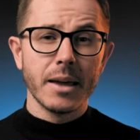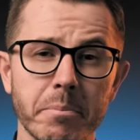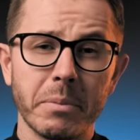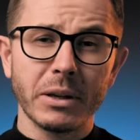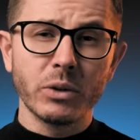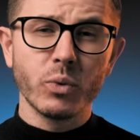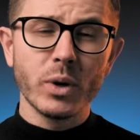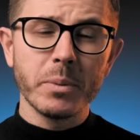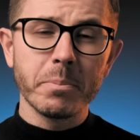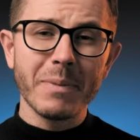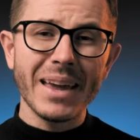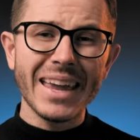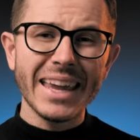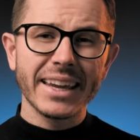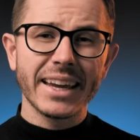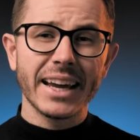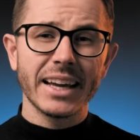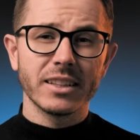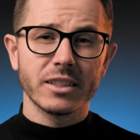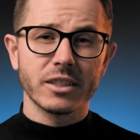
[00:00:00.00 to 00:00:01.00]
but we may
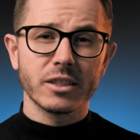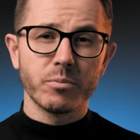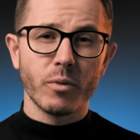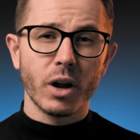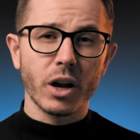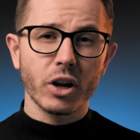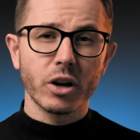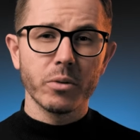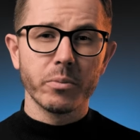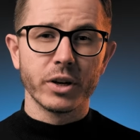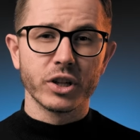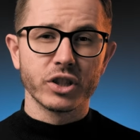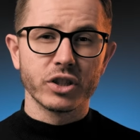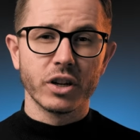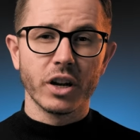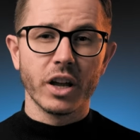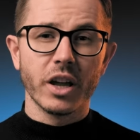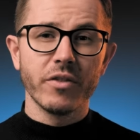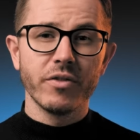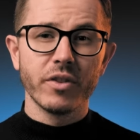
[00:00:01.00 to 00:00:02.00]
get a small
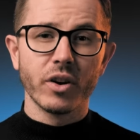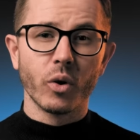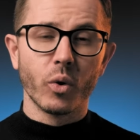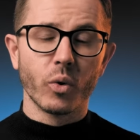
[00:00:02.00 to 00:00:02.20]
commission if you